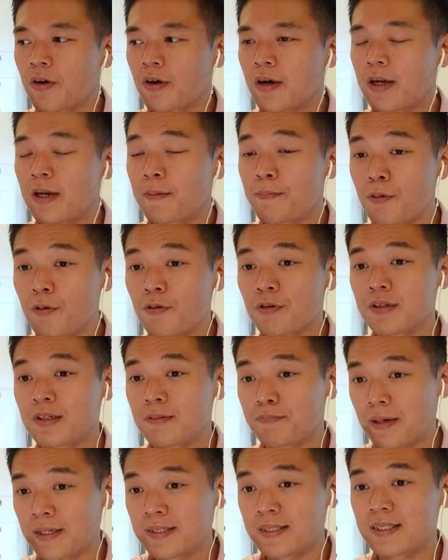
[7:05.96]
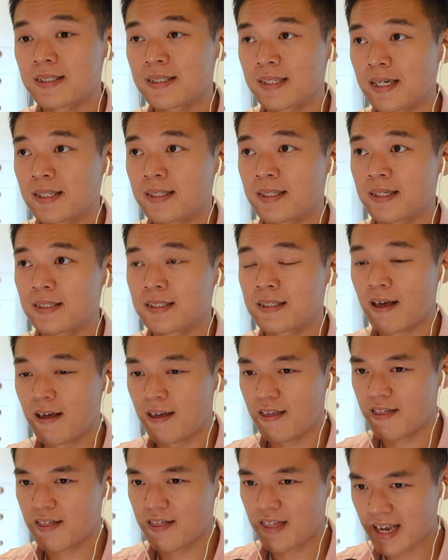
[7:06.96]
Okay, the book basically said this.
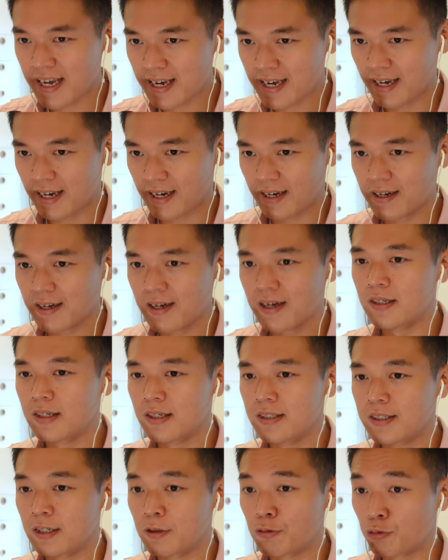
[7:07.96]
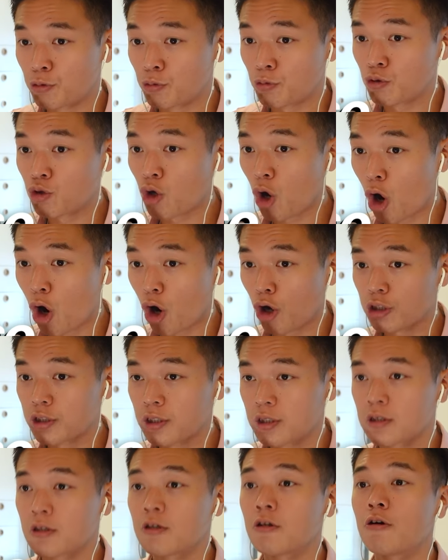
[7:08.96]
Thinking is the root
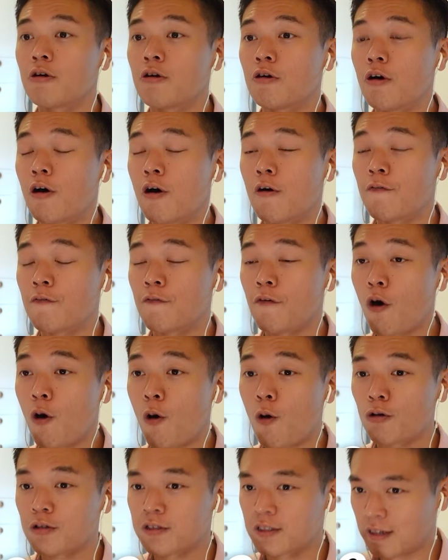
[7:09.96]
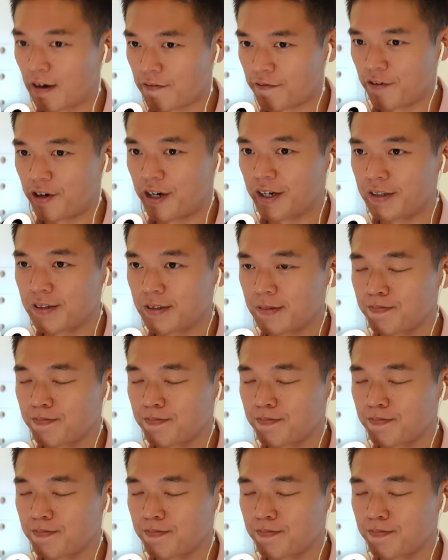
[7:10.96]
cause of all suffering.